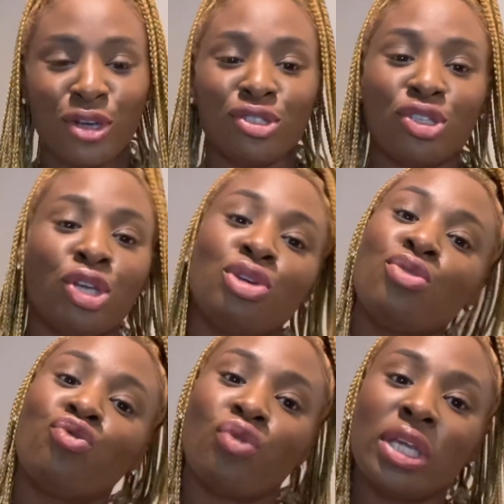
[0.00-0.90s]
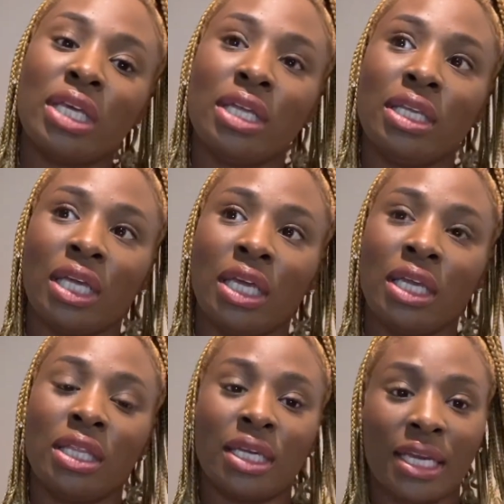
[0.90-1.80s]
So you really
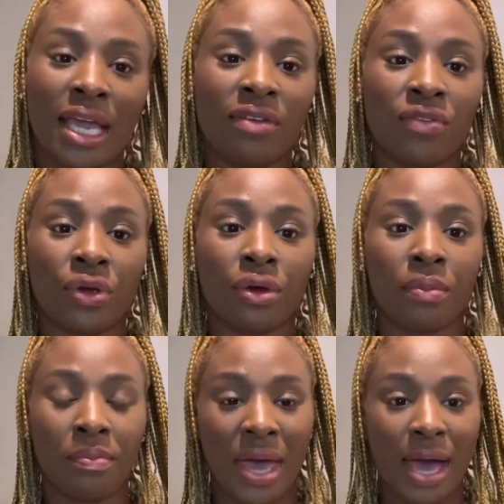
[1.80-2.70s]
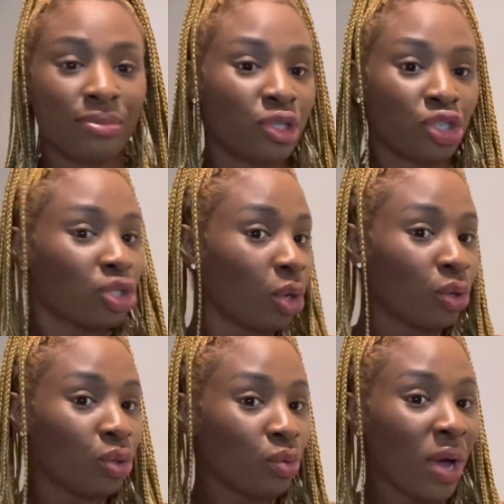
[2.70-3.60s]
need the Naver map to show
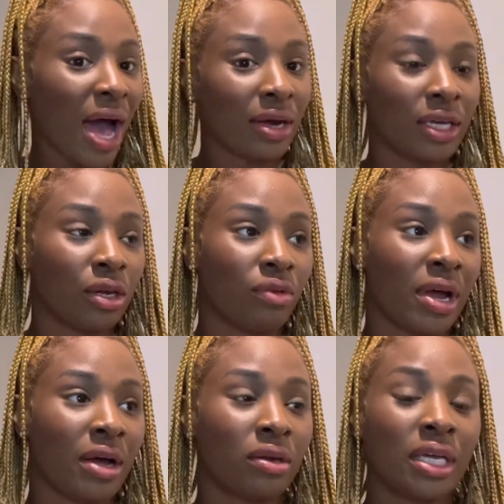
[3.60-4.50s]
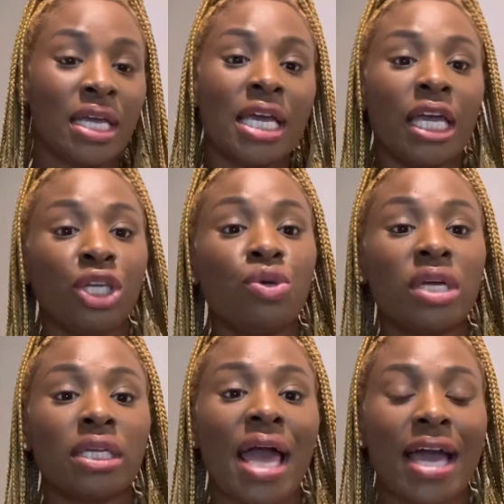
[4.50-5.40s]
you how to get around, and you
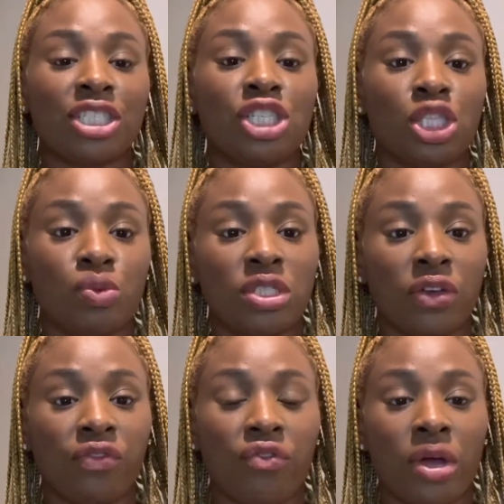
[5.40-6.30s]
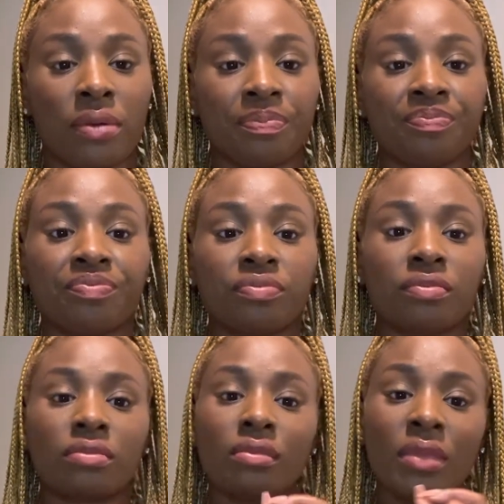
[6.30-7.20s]
can actually switch it from
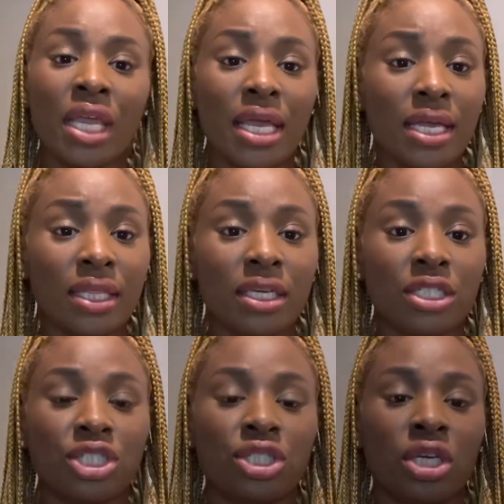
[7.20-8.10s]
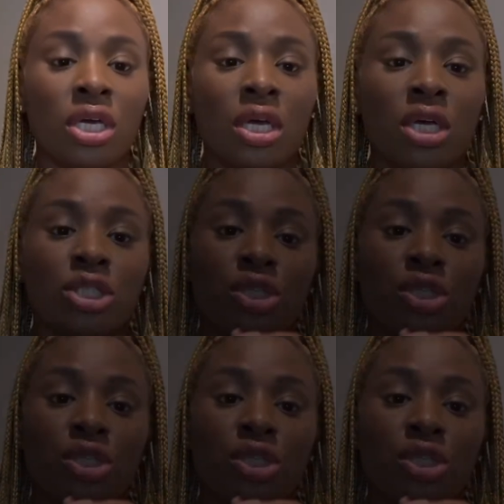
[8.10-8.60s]
English to